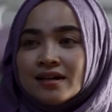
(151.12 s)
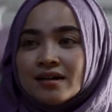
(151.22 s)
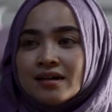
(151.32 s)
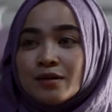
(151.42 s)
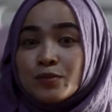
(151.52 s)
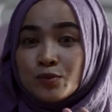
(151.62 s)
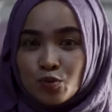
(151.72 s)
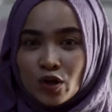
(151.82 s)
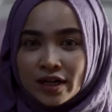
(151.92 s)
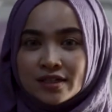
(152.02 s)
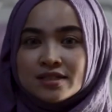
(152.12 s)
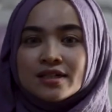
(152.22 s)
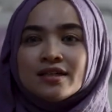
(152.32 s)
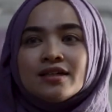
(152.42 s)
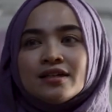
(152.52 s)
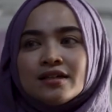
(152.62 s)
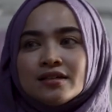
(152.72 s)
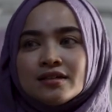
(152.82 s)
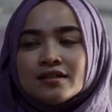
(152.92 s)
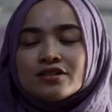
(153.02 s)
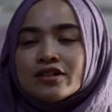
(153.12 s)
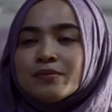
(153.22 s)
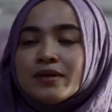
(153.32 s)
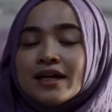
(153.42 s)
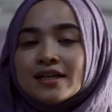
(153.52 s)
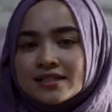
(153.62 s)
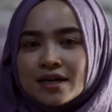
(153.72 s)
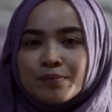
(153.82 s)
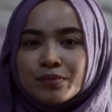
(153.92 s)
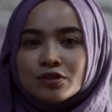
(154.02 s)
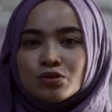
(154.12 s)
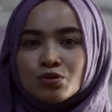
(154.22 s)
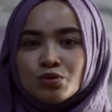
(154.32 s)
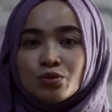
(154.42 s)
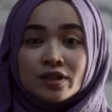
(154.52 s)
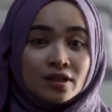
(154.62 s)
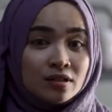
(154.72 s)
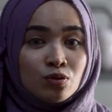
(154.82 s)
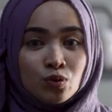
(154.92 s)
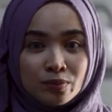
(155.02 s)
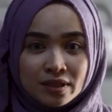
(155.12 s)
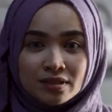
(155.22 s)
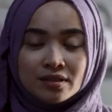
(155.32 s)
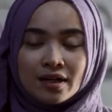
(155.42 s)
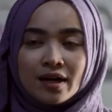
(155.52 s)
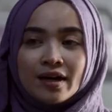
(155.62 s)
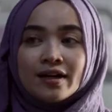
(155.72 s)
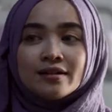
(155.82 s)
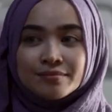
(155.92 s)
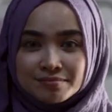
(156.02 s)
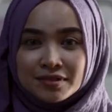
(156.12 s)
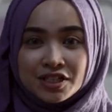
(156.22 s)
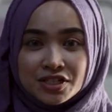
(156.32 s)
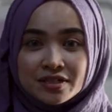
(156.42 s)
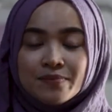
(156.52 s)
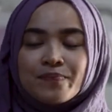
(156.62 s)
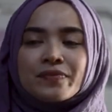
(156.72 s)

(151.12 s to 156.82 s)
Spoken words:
perempuan, jadi it's going to be an example to another woman dekat Malaysia.